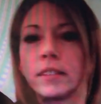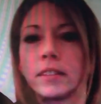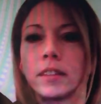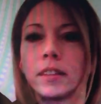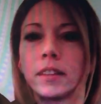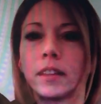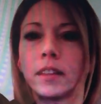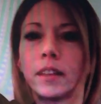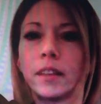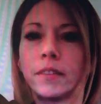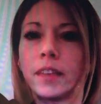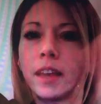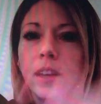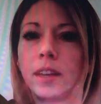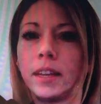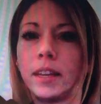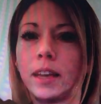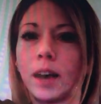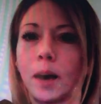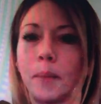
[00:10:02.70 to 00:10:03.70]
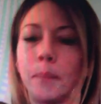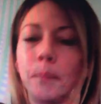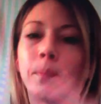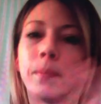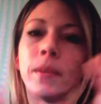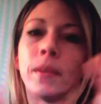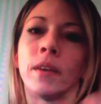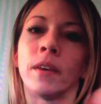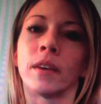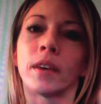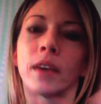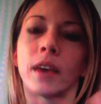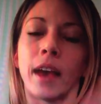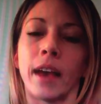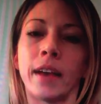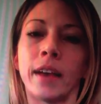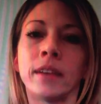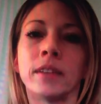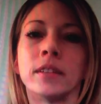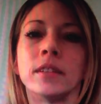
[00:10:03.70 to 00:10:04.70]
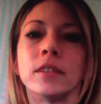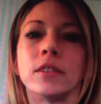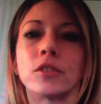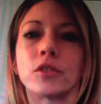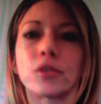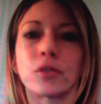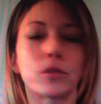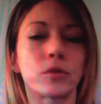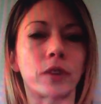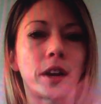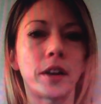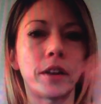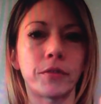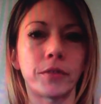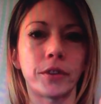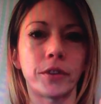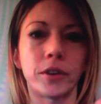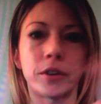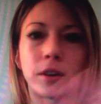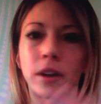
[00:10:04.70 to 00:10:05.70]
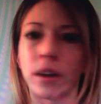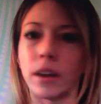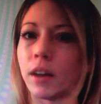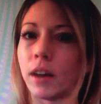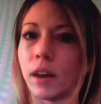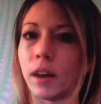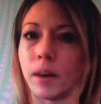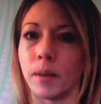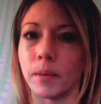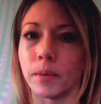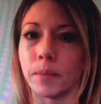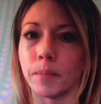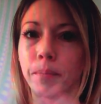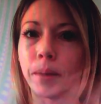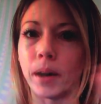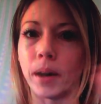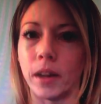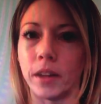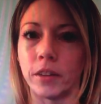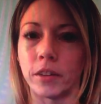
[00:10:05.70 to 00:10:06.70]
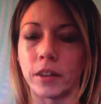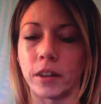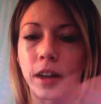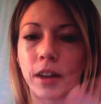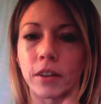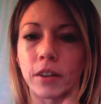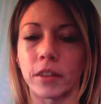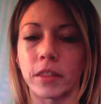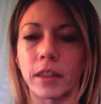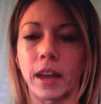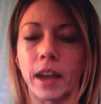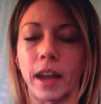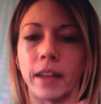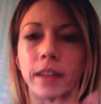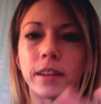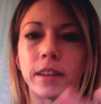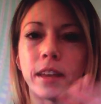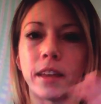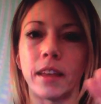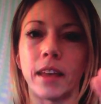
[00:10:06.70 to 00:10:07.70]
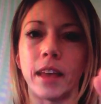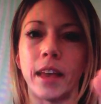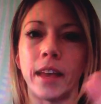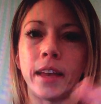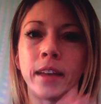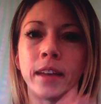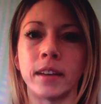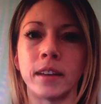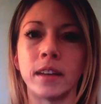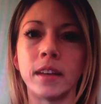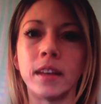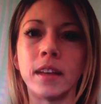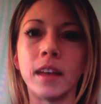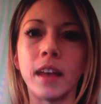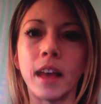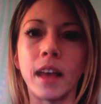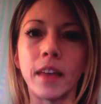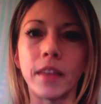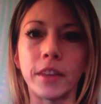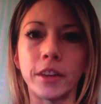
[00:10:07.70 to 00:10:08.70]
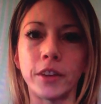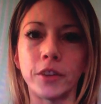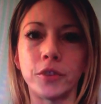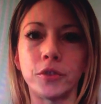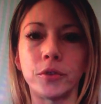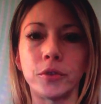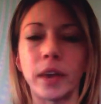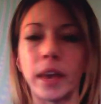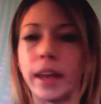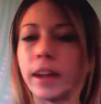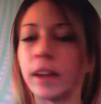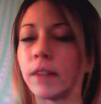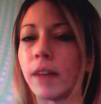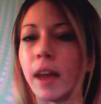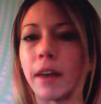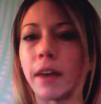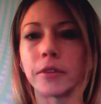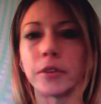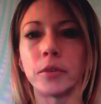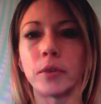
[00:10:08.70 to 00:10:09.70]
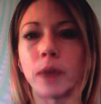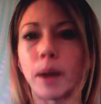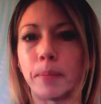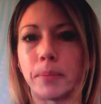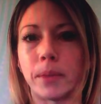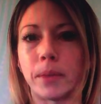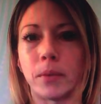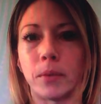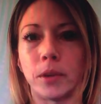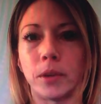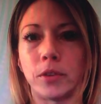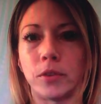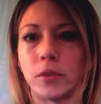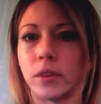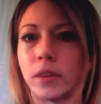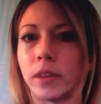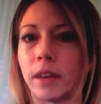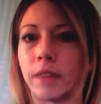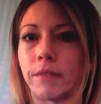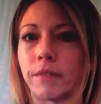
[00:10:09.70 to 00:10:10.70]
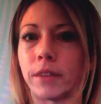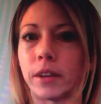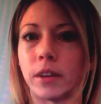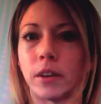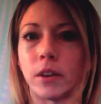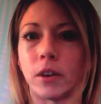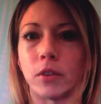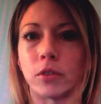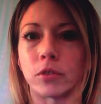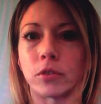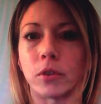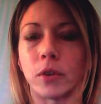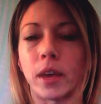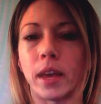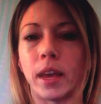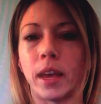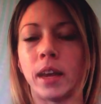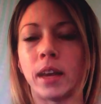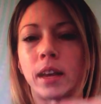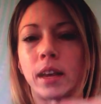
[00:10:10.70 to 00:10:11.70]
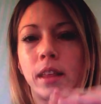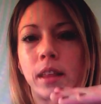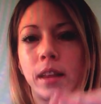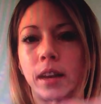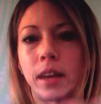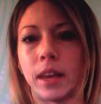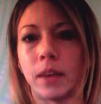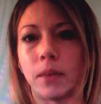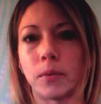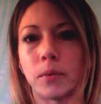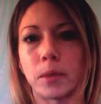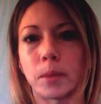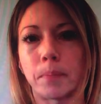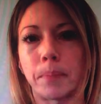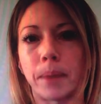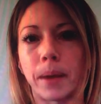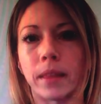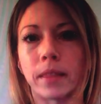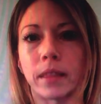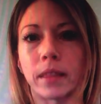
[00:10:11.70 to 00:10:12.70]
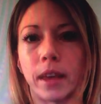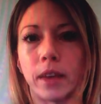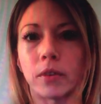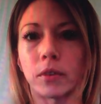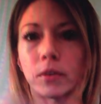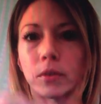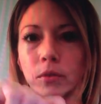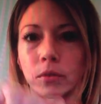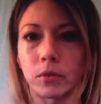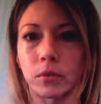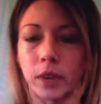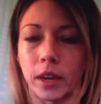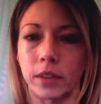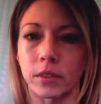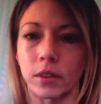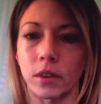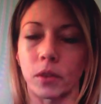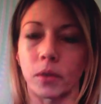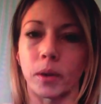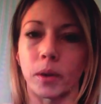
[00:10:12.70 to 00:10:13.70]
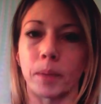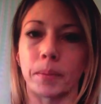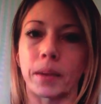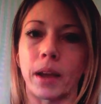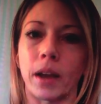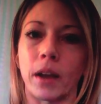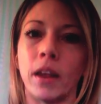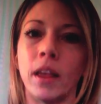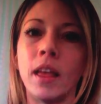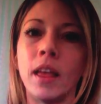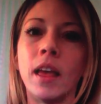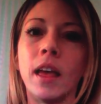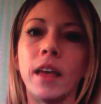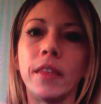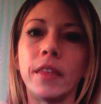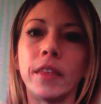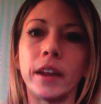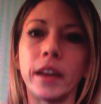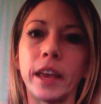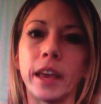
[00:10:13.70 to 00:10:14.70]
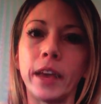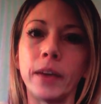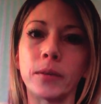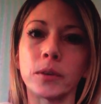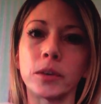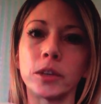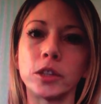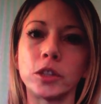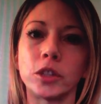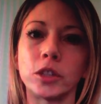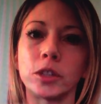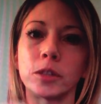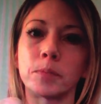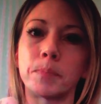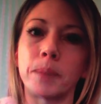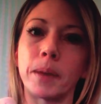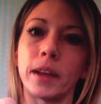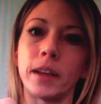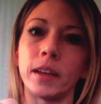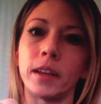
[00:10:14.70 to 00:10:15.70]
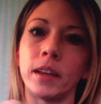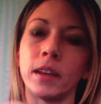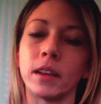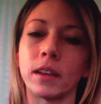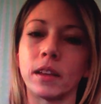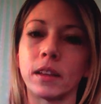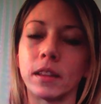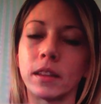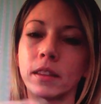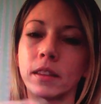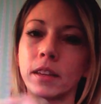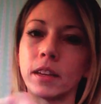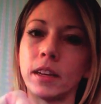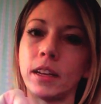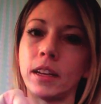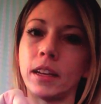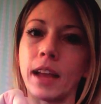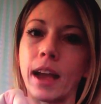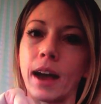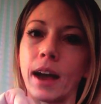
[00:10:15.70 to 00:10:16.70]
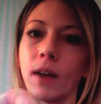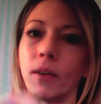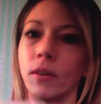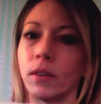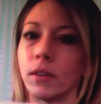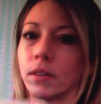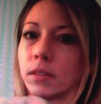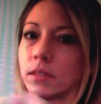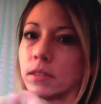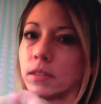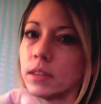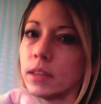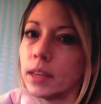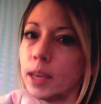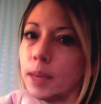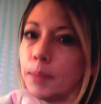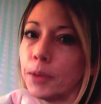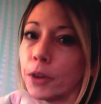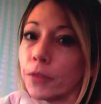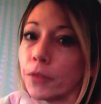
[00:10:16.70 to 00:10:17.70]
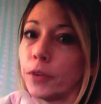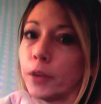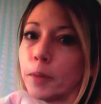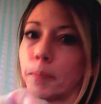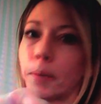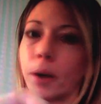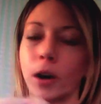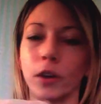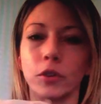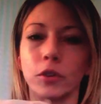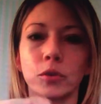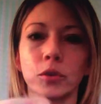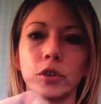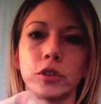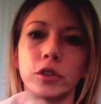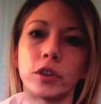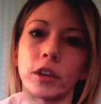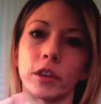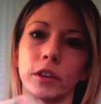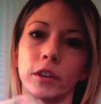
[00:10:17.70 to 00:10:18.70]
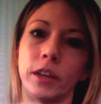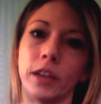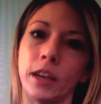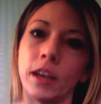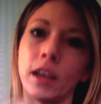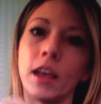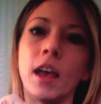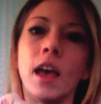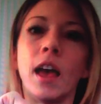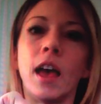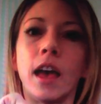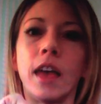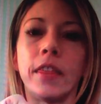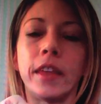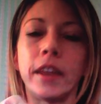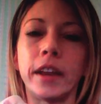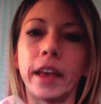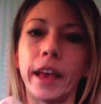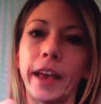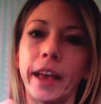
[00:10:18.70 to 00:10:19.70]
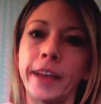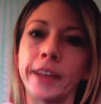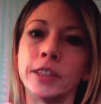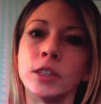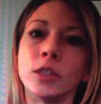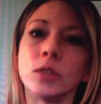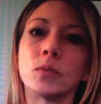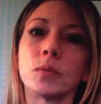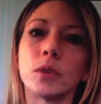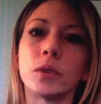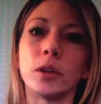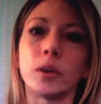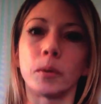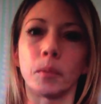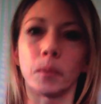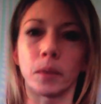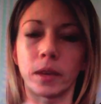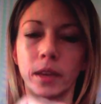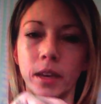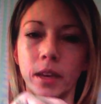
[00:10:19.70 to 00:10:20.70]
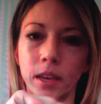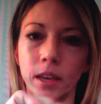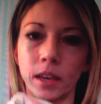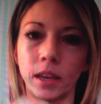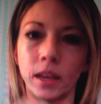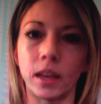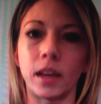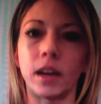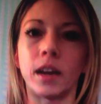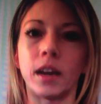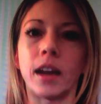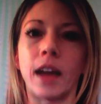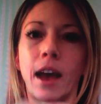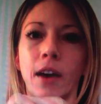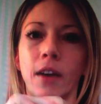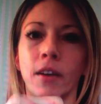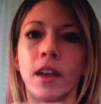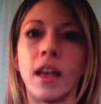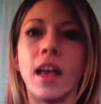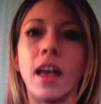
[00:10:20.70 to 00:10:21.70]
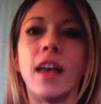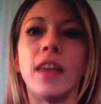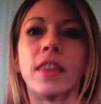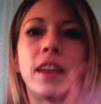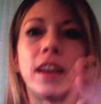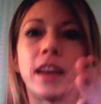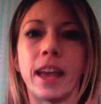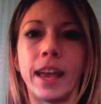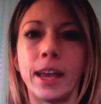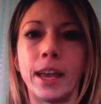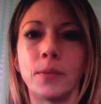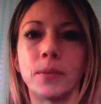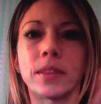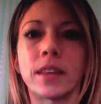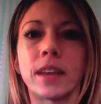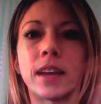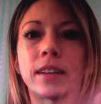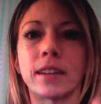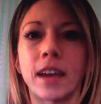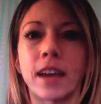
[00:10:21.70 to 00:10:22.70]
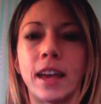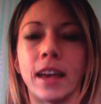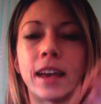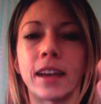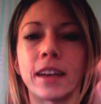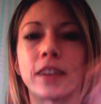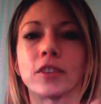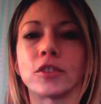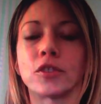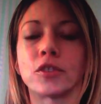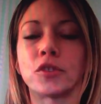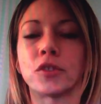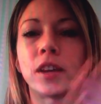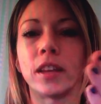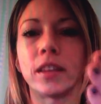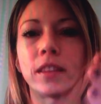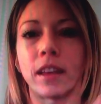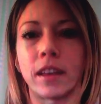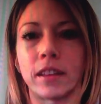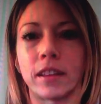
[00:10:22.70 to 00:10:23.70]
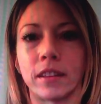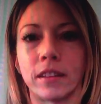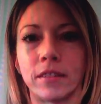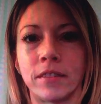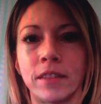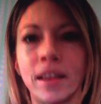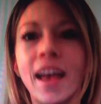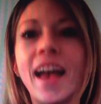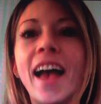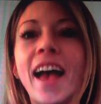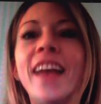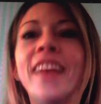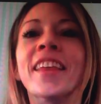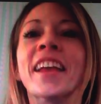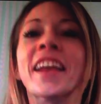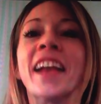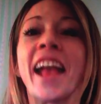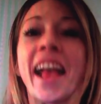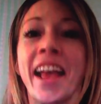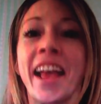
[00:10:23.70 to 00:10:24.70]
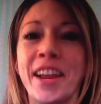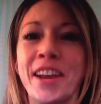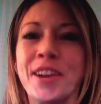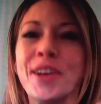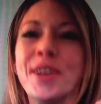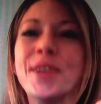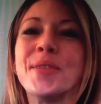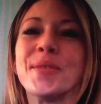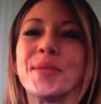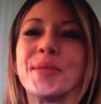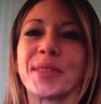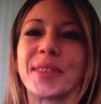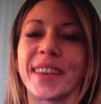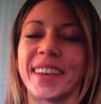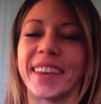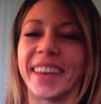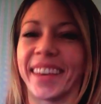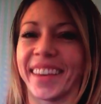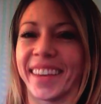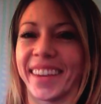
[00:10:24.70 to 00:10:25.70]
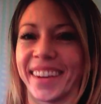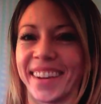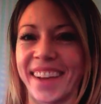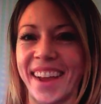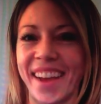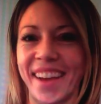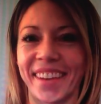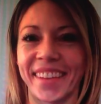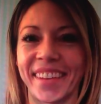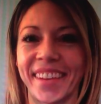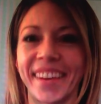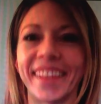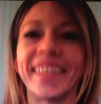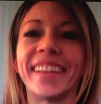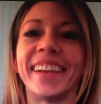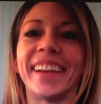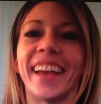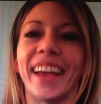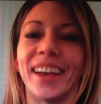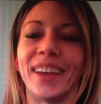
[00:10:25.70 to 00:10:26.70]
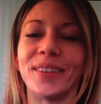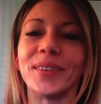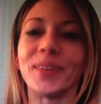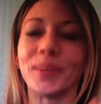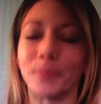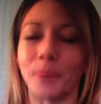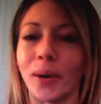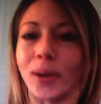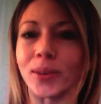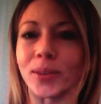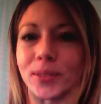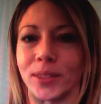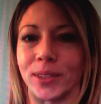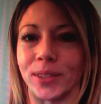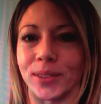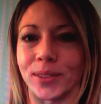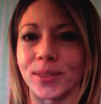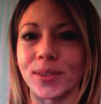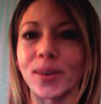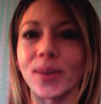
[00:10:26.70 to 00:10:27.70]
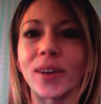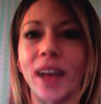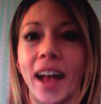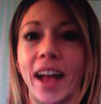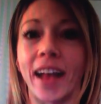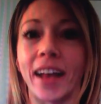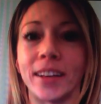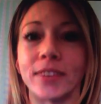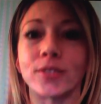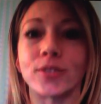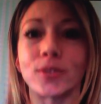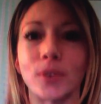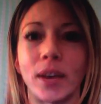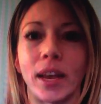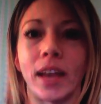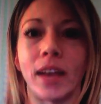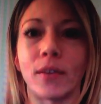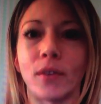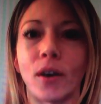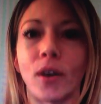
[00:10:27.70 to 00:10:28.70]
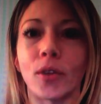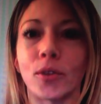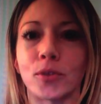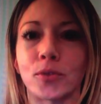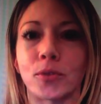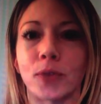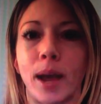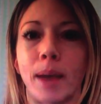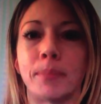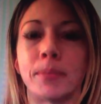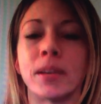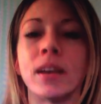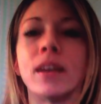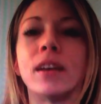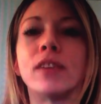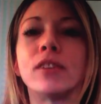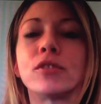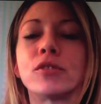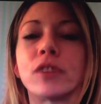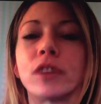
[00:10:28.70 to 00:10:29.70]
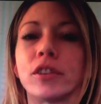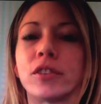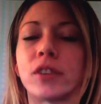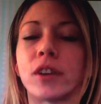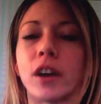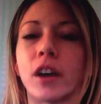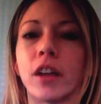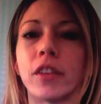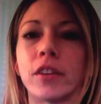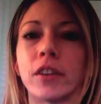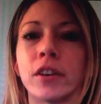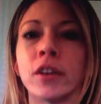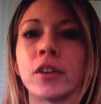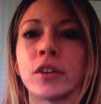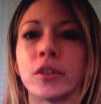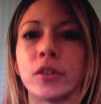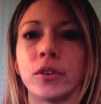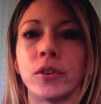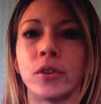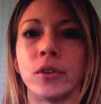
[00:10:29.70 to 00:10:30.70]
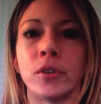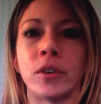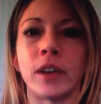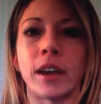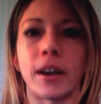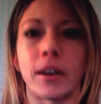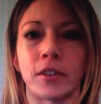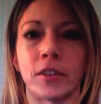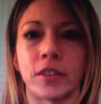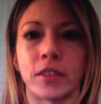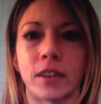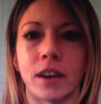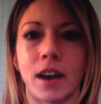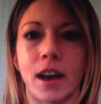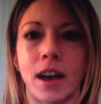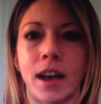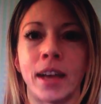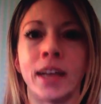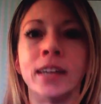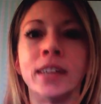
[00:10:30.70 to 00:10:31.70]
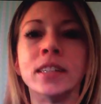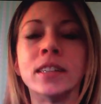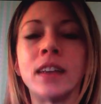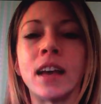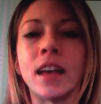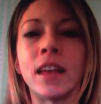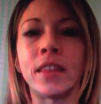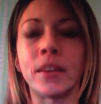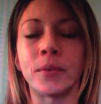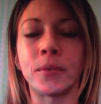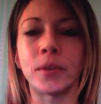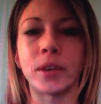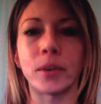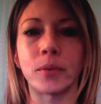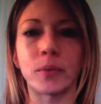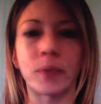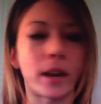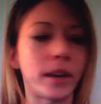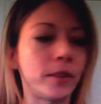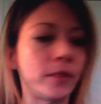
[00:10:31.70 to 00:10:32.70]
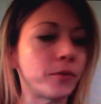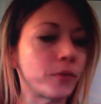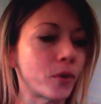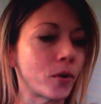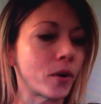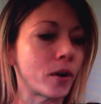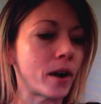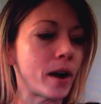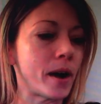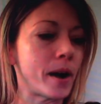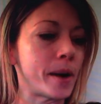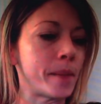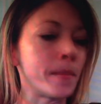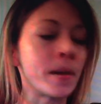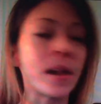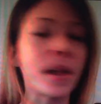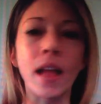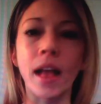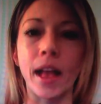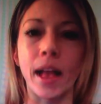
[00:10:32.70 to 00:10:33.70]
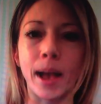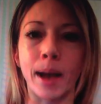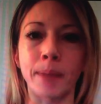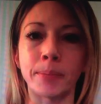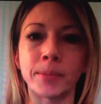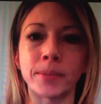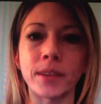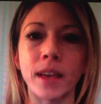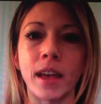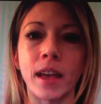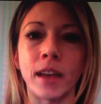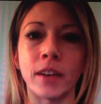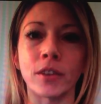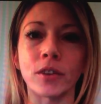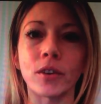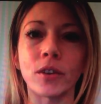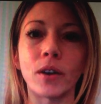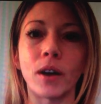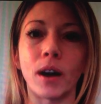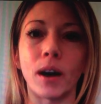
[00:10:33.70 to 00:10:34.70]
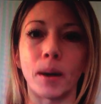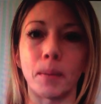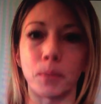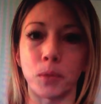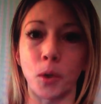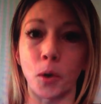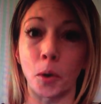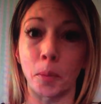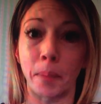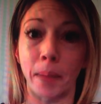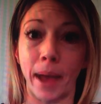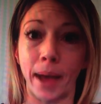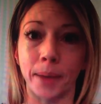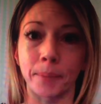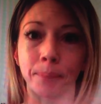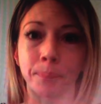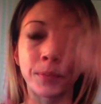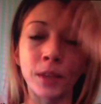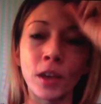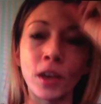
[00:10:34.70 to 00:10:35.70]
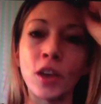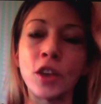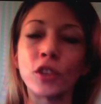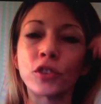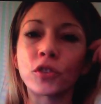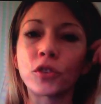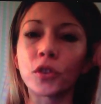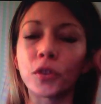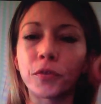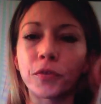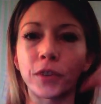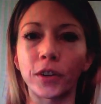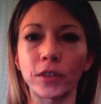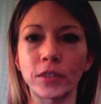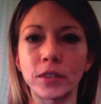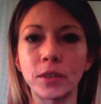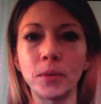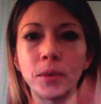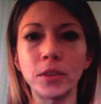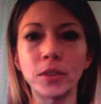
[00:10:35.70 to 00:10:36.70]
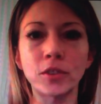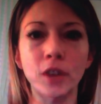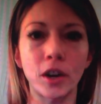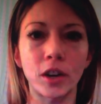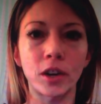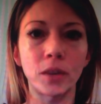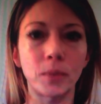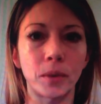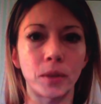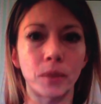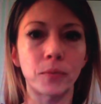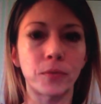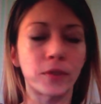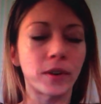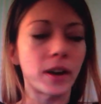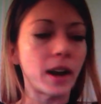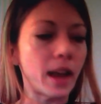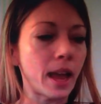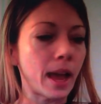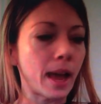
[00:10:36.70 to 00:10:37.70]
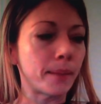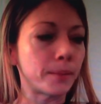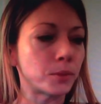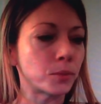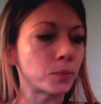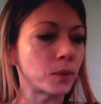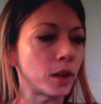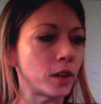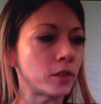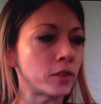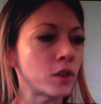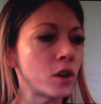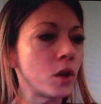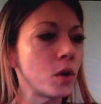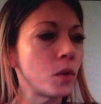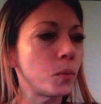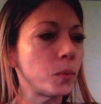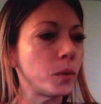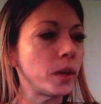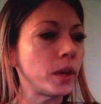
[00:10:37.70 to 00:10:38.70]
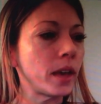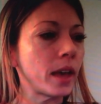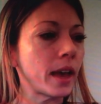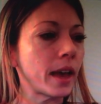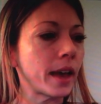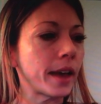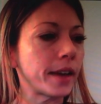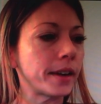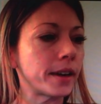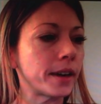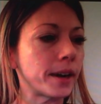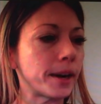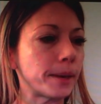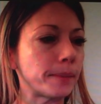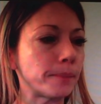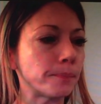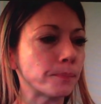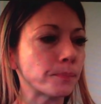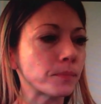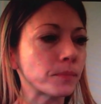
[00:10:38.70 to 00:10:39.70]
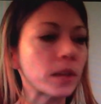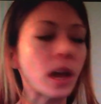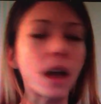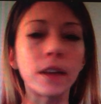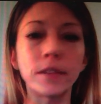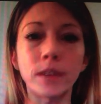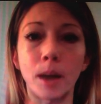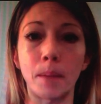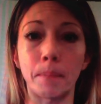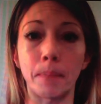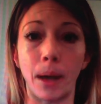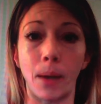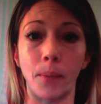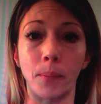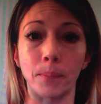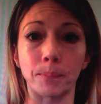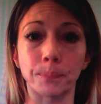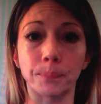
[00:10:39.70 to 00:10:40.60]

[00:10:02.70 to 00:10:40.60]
to lift that knee up. Okay? It's great for your butt and your outer thigh. Okay, 8. And then you do 8 of every rep that we do in that video. So 8, and then 8 with a bent leg, raise all the way up and down. And then 8 where you're just bending the knee down and keep your feet apart towards your other knee. And then 8 where you're kicking in and out. And then 8 with that diagonal straight leg lift. And then 8 with the kick in and out again. And then 8 pulses. Okay, so 8 of all those reps. Stretch your other glute, outer thigh, and then we'll get ready for abs and lower back. So the first thing we started with for abs was we had a dumbbell.